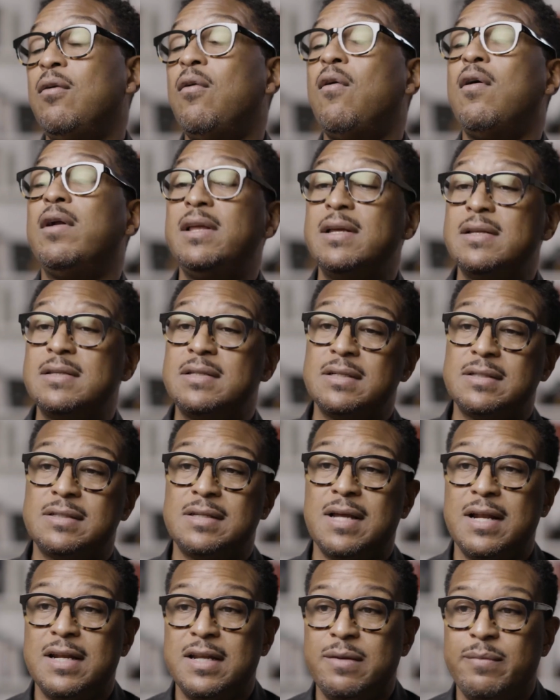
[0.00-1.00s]
audience
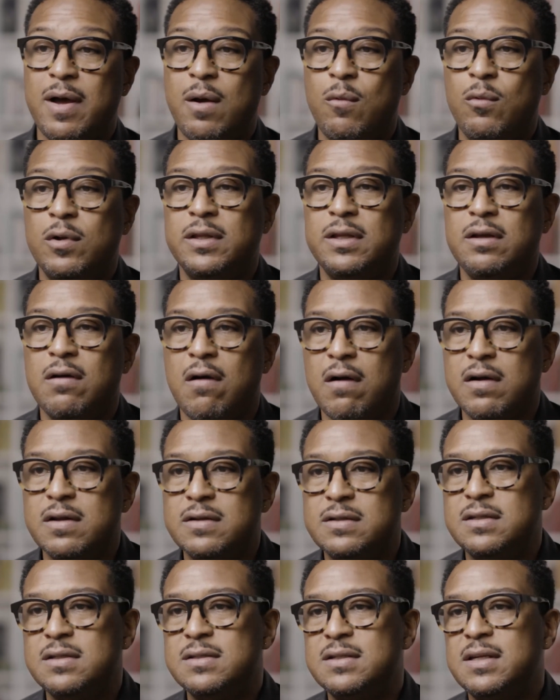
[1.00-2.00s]
excited about what the
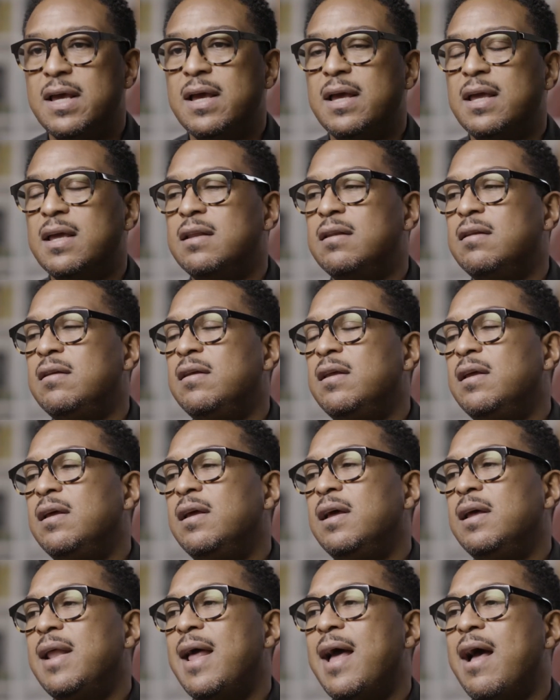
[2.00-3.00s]
artist is kicking
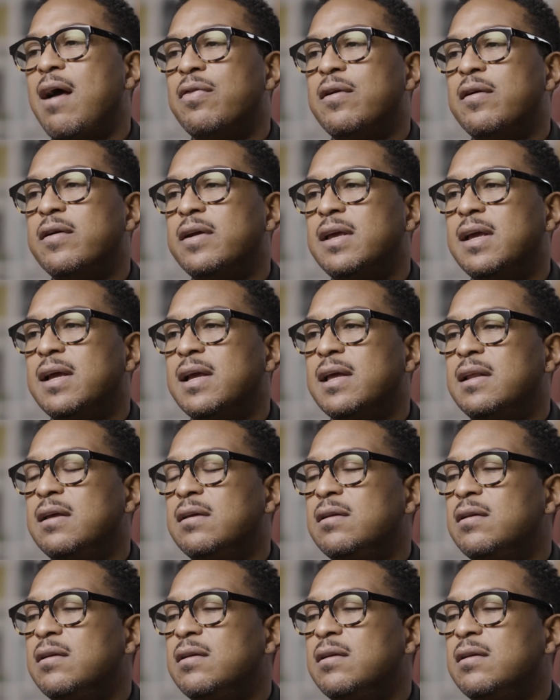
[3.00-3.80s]
and how they're kicking it.